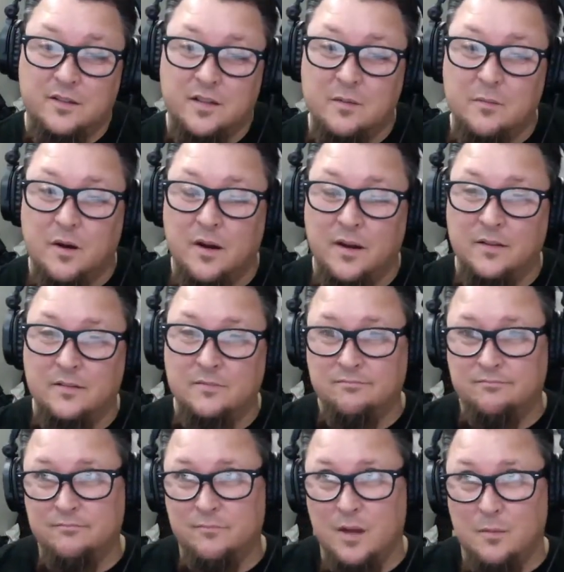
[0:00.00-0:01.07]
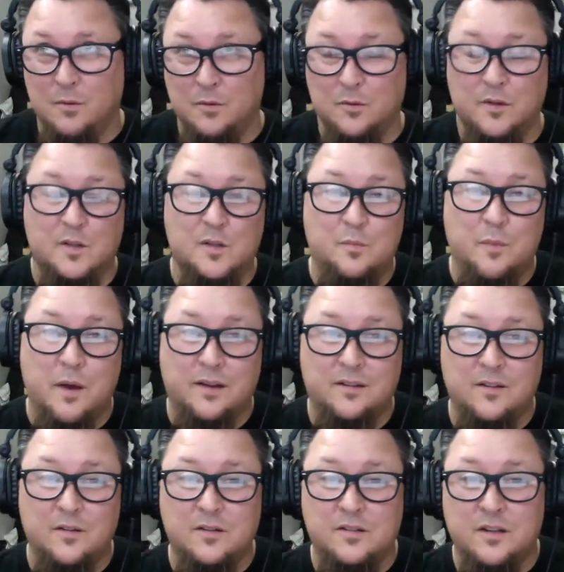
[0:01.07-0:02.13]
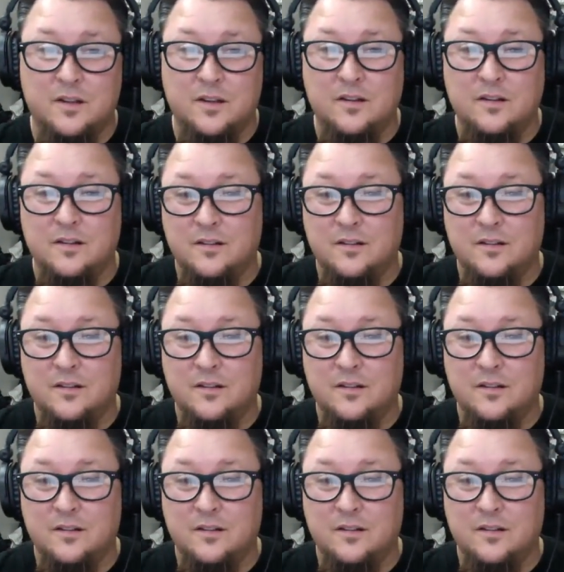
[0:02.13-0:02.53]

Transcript: that they might be able to expect in the city.